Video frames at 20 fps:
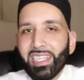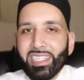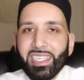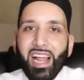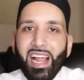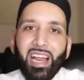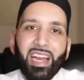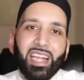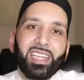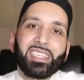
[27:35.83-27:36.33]
it's
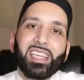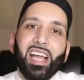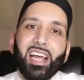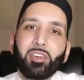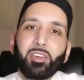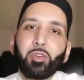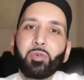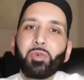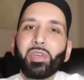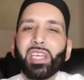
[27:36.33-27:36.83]
not it's
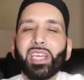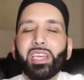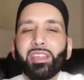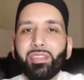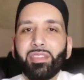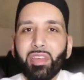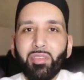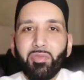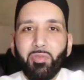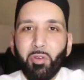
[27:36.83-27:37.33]
not doing
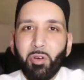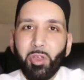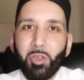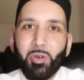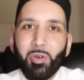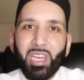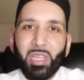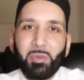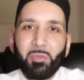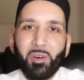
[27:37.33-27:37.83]
anything for
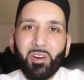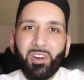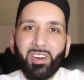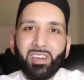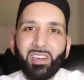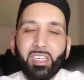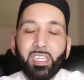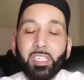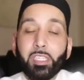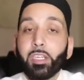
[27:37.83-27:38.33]
you anymore
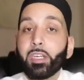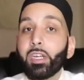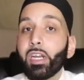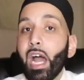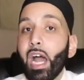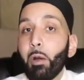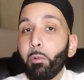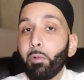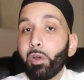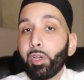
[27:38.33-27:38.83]
so you're
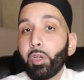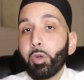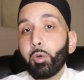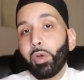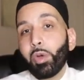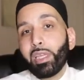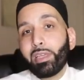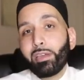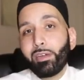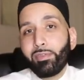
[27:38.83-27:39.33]
not
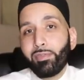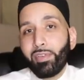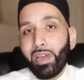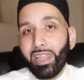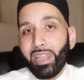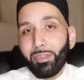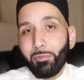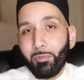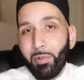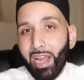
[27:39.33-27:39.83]
renewing your
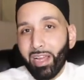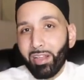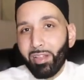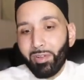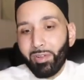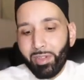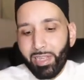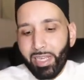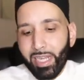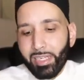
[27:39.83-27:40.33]
faith
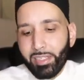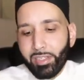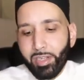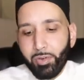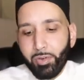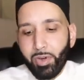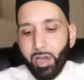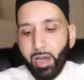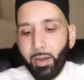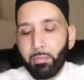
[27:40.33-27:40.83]
regularly and
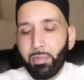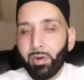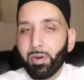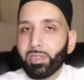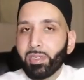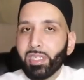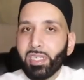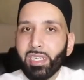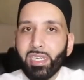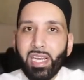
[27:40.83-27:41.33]
so a
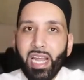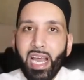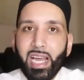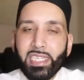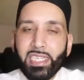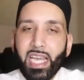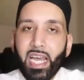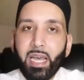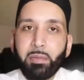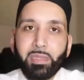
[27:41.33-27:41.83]
person
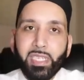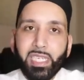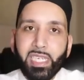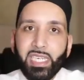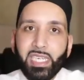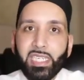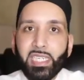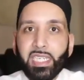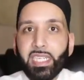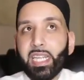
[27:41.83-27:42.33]
has
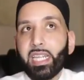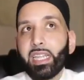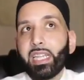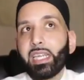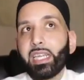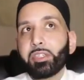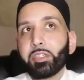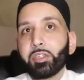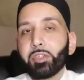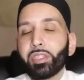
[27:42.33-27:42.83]
emptiness and then
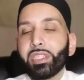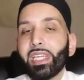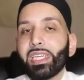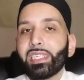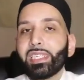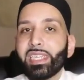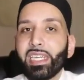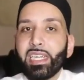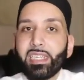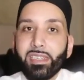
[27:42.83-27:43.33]
they they
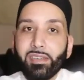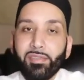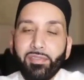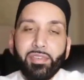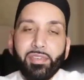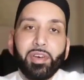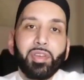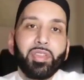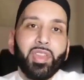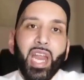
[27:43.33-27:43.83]
seek to
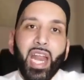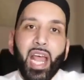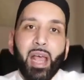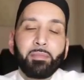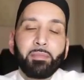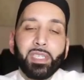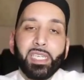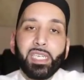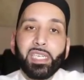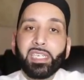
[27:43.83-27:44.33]
fill that
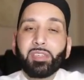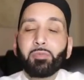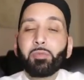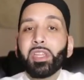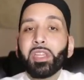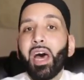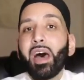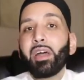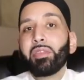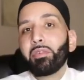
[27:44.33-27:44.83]
emptiness
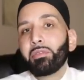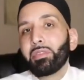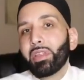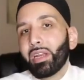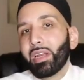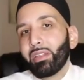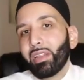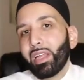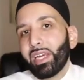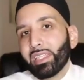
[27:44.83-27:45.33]
with other
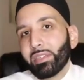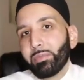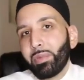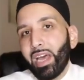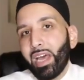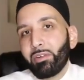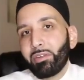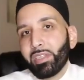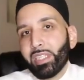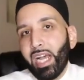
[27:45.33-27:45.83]
than Allah
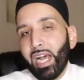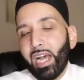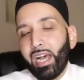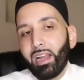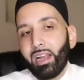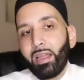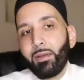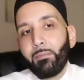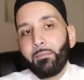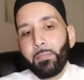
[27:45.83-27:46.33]
subhanahu wa
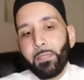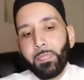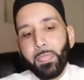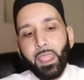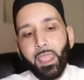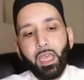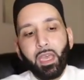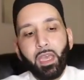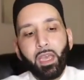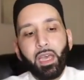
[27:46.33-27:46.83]
ta'ala
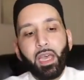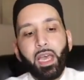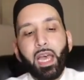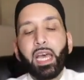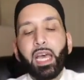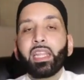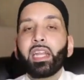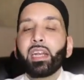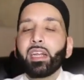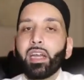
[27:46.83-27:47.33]

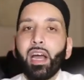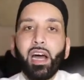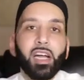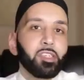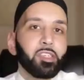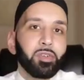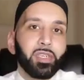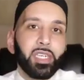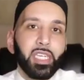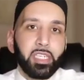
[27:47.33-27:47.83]
and then a
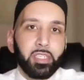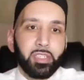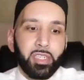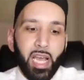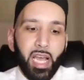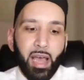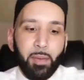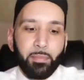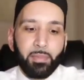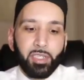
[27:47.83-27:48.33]
contradiction
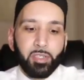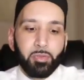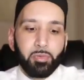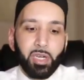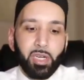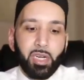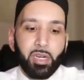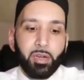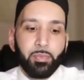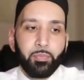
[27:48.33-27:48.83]
happens
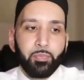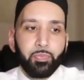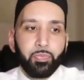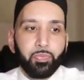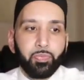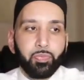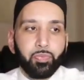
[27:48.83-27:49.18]
where